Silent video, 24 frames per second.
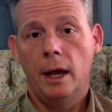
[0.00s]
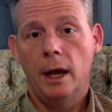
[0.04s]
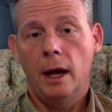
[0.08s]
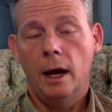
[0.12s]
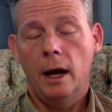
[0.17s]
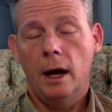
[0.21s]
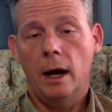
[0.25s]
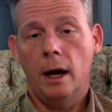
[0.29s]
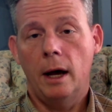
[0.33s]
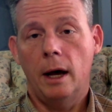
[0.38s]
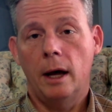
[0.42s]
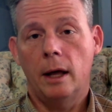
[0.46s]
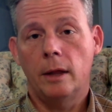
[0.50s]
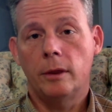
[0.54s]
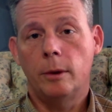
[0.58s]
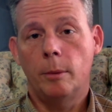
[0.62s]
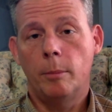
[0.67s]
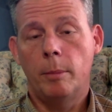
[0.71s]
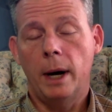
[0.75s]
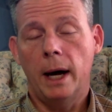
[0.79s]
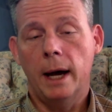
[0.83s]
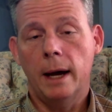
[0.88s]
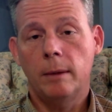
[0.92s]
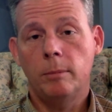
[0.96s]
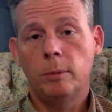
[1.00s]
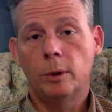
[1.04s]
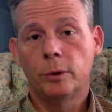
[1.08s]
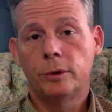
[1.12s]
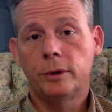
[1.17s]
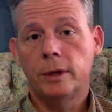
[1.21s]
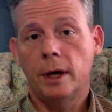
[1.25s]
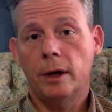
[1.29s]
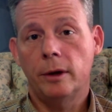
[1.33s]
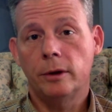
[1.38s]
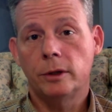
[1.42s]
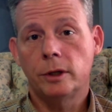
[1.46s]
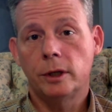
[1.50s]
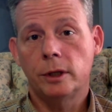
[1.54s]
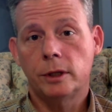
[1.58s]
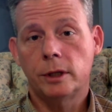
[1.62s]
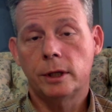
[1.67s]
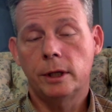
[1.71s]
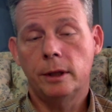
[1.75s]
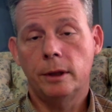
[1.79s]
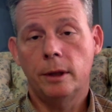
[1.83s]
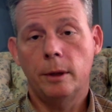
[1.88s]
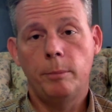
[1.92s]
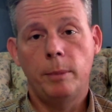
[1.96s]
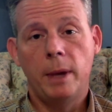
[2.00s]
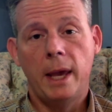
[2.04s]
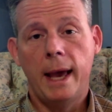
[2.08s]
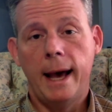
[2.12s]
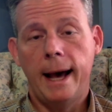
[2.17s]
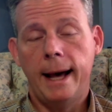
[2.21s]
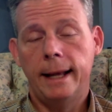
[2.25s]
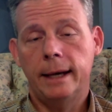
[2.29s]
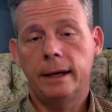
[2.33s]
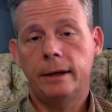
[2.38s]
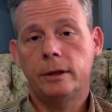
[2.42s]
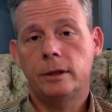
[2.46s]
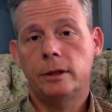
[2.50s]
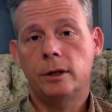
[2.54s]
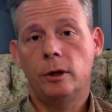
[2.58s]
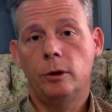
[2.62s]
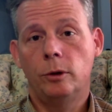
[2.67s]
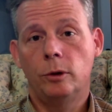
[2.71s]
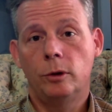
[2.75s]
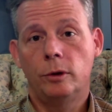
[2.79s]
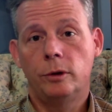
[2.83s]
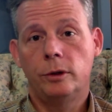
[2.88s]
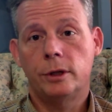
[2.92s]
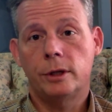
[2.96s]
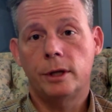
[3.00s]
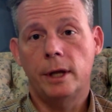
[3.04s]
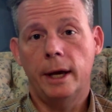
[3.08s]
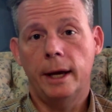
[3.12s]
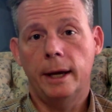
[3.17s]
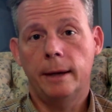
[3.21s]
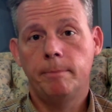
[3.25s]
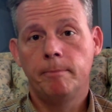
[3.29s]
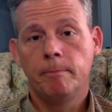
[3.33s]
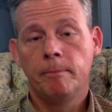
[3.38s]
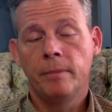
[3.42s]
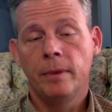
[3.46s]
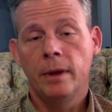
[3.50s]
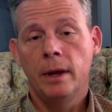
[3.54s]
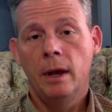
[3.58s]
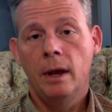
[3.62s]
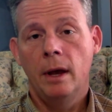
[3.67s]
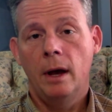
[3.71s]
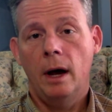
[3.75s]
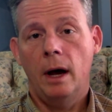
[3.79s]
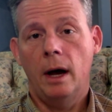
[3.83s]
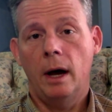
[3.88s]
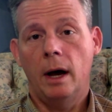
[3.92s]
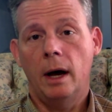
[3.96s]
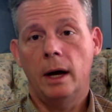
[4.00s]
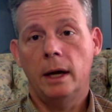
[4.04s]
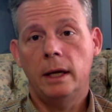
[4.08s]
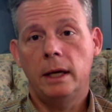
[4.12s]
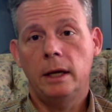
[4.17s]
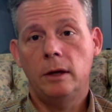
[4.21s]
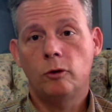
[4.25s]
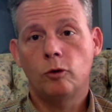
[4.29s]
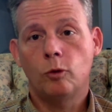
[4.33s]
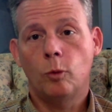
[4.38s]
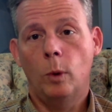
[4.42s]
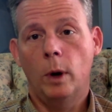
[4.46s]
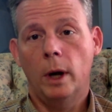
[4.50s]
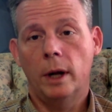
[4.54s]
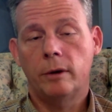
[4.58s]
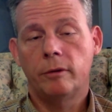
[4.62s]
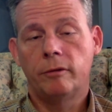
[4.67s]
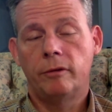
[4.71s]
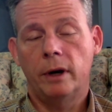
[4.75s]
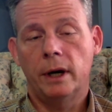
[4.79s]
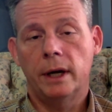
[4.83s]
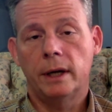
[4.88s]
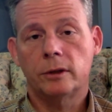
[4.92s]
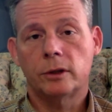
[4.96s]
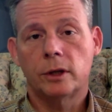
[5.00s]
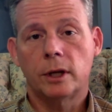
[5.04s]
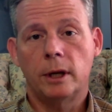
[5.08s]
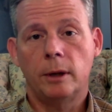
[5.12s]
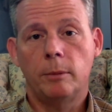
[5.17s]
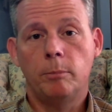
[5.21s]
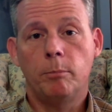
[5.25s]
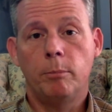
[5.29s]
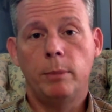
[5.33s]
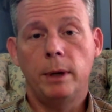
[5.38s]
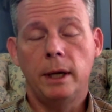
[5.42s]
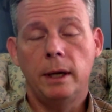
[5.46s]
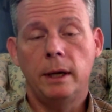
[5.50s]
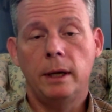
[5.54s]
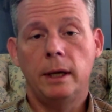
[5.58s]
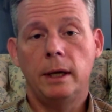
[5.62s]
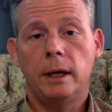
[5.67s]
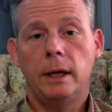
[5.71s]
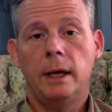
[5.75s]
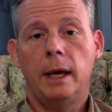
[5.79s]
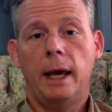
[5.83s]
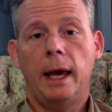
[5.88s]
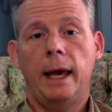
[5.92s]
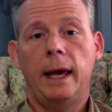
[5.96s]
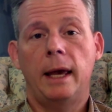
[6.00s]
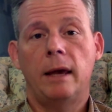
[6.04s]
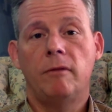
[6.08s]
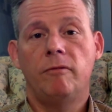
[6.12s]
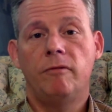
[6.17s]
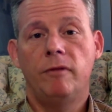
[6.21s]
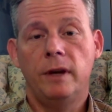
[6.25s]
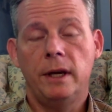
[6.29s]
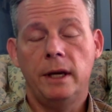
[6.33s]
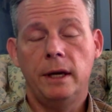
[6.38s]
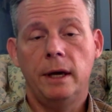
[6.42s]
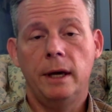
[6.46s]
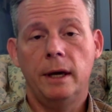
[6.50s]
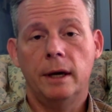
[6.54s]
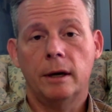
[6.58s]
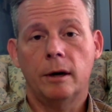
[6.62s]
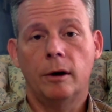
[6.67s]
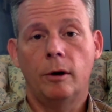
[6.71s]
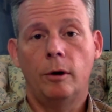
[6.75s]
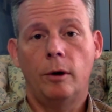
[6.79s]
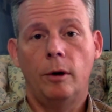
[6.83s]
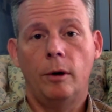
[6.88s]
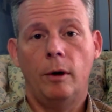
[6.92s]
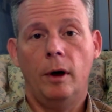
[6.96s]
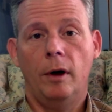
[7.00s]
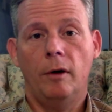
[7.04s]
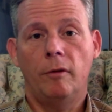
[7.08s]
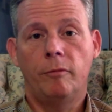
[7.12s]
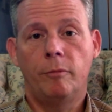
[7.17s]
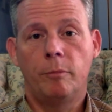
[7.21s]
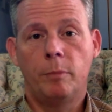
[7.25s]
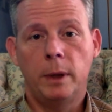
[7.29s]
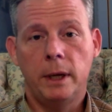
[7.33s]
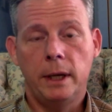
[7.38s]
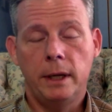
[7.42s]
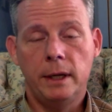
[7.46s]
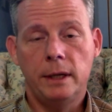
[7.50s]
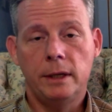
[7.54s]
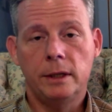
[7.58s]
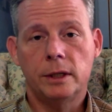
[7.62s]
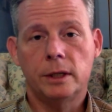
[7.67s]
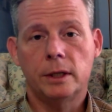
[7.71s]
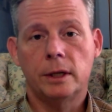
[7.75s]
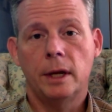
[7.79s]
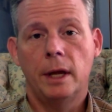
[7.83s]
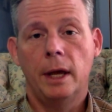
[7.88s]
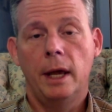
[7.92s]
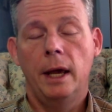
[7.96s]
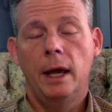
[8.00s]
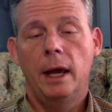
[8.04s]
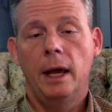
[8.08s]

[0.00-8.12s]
The Bible tells us in the Beatitudes that each one of us can be a vehicle of peace.